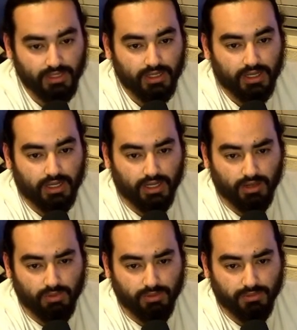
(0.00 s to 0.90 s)

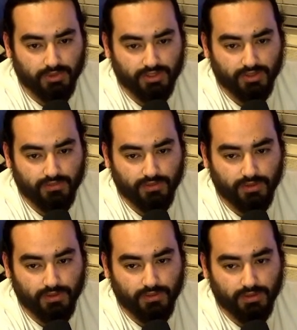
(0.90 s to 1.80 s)
When we return
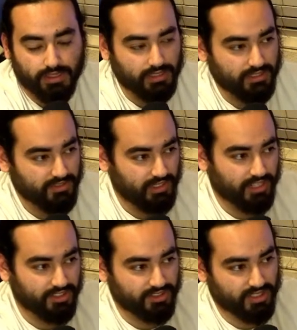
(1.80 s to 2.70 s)
from, this
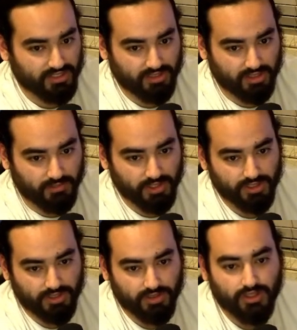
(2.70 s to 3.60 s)
actually takes us into the
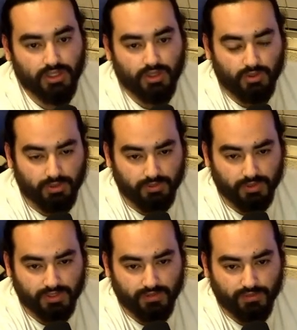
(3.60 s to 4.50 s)
commercial. When we
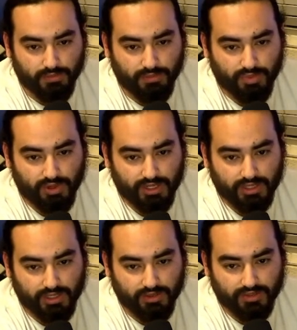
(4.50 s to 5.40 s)
return from break,
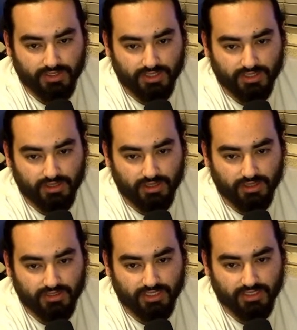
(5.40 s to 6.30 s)
Cody sets
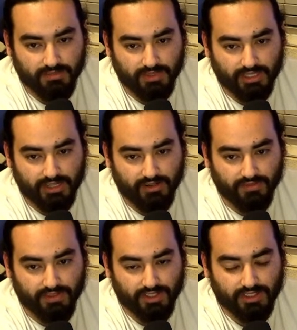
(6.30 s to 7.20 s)
up a ladder
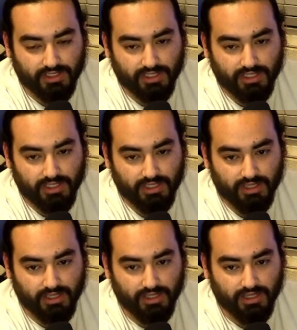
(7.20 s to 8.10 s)
vertically
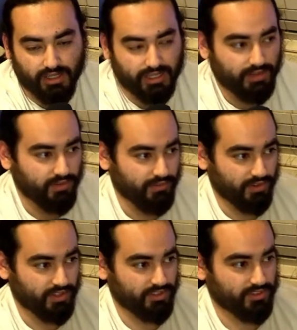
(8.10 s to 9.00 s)
in
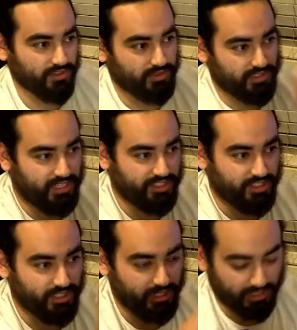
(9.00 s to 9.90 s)
reverse, so it's actually
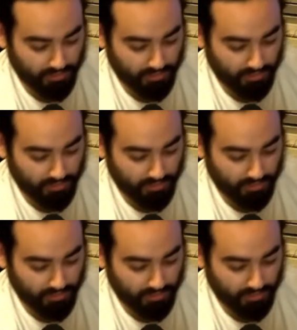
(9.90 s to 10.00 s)
like,